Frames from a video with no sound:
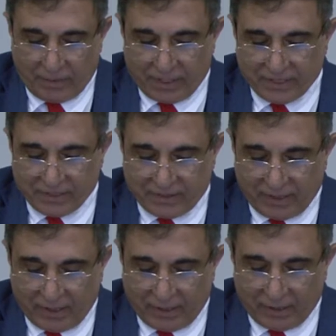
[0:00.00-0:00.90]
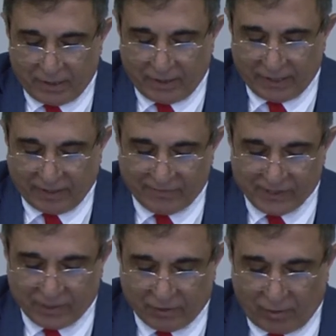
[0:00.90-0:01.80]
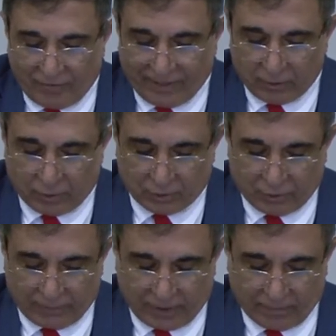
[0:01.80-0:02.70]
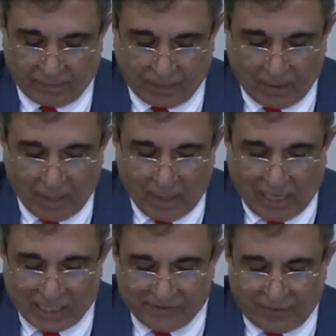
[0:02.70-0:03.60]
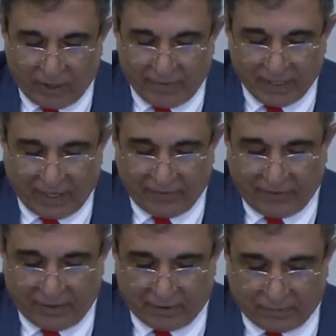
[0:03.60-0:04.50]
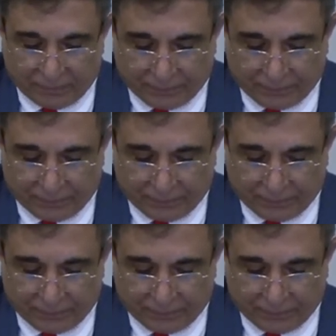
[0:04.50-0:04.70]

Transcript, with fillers: This is the, the tafsir of Al-Qurtubi. As for Ibn Kathir,